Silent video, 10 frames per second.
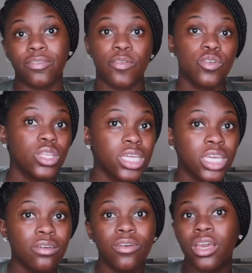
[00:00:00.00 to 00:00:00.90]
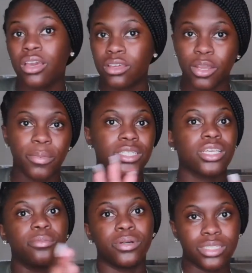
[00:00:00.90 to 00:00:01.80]
If you leave, you're basically
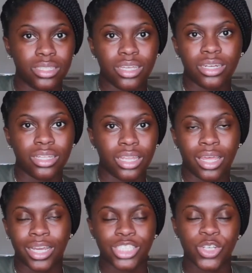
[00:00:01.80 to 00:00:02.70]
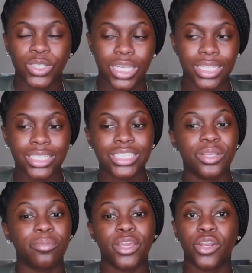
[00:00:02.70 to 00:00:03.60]
put to the end of the line. So it's like, this is the
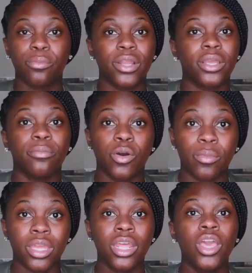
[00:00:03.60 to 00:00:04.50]
make it or break it moment.